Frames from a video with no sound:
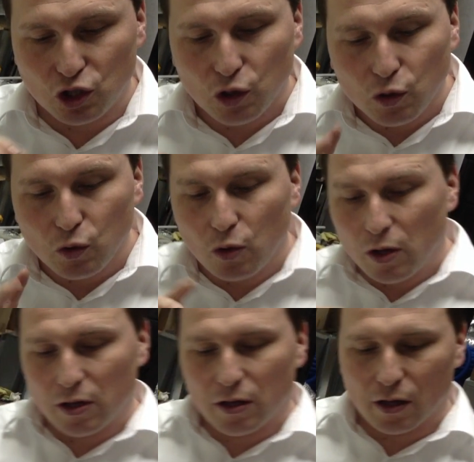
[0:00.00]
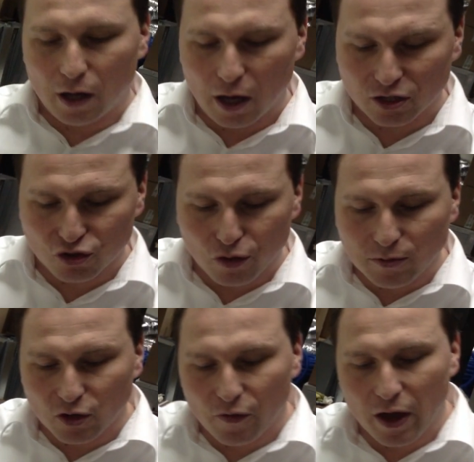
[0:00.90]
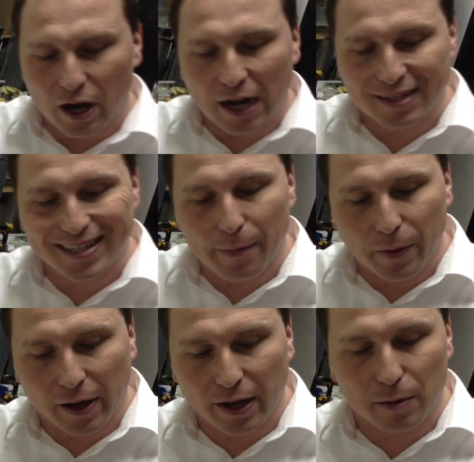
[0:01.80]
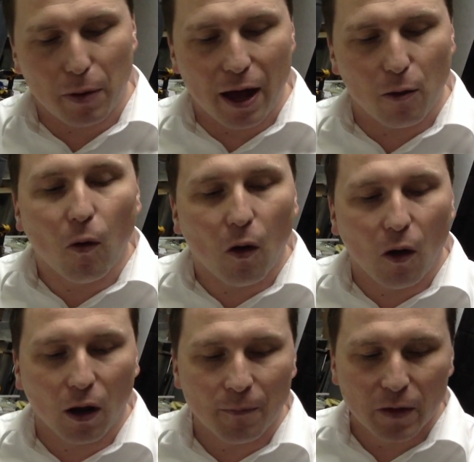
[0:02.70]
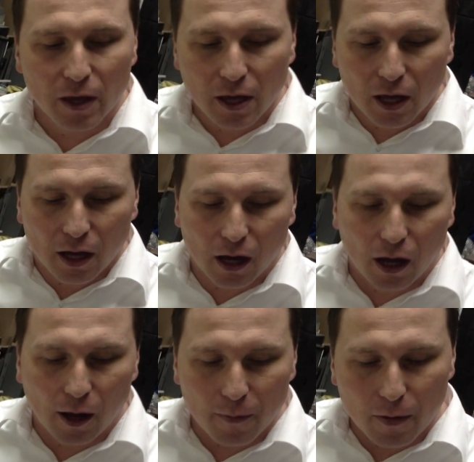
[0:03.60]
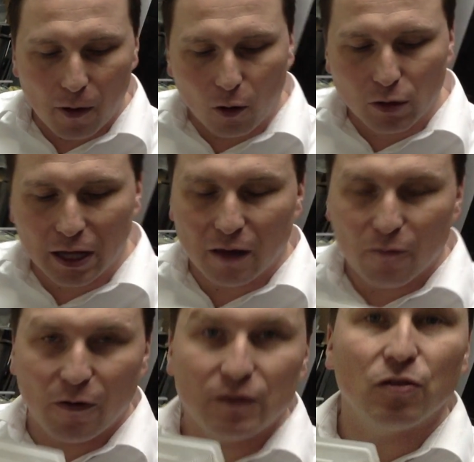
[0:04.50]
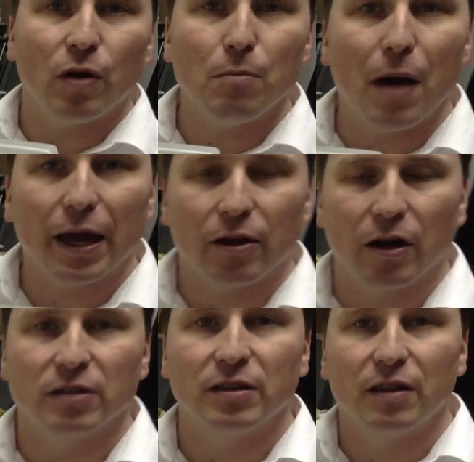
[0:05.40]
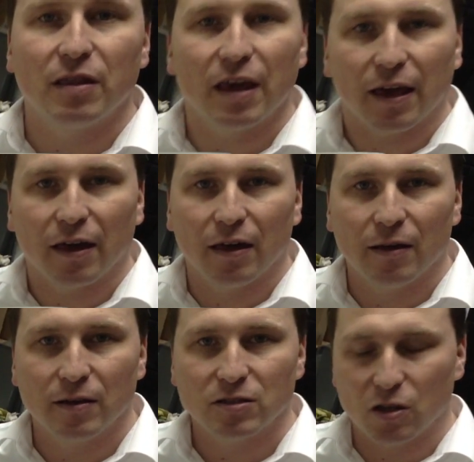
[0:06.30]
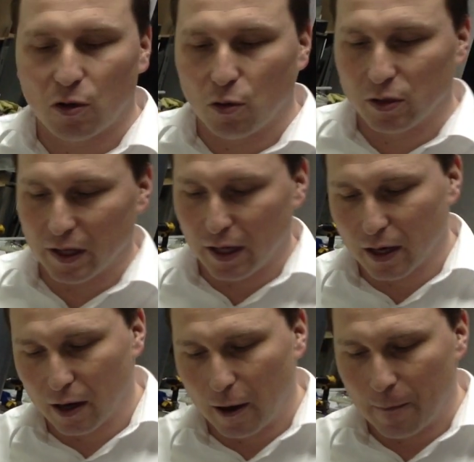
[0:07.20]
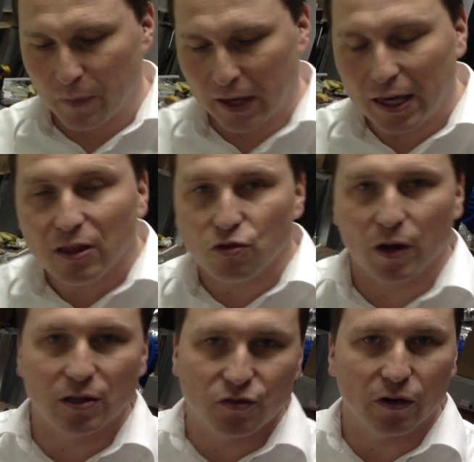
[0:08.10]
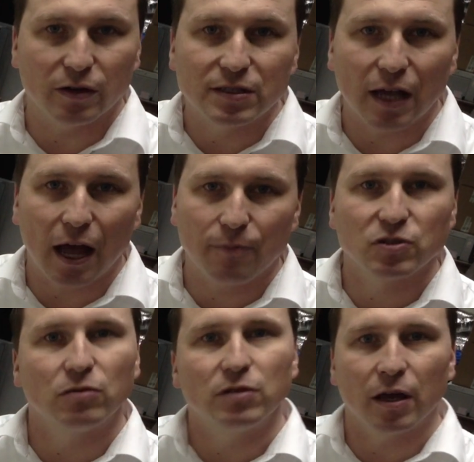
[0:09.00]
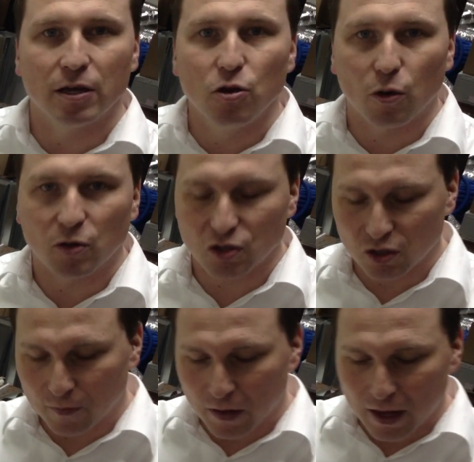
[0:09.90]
two streams of air are separated by a wall only 53 micron thick. So the heat transfer is absolutely enormous.